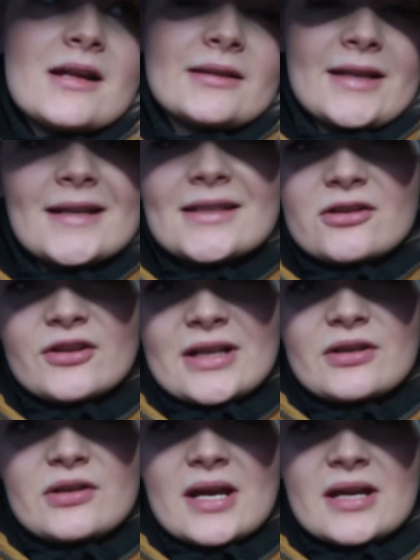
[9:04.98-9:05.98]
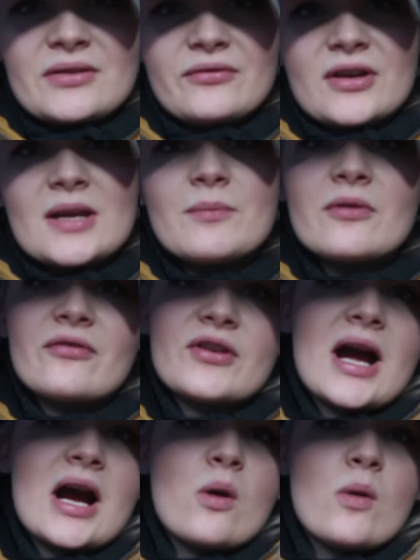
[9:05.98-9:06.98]
Legs is going down Unit 83, but for
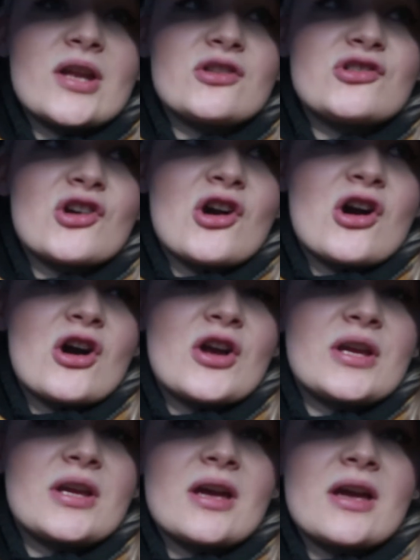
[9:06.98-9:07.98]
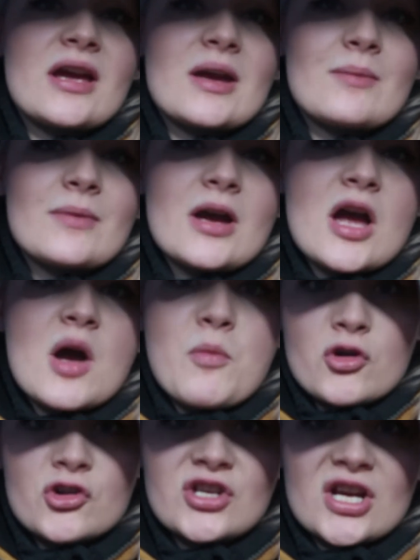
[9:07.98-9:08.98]
now, enjoy a
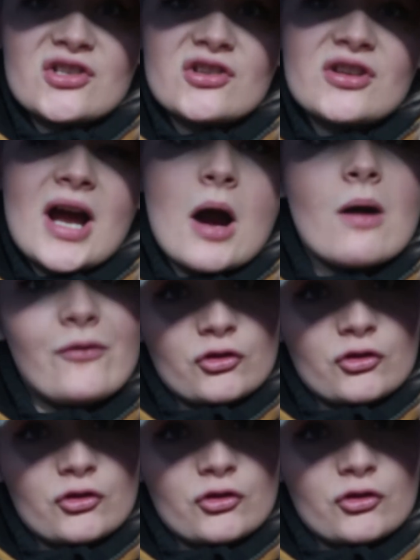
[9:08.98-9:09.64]
push session out of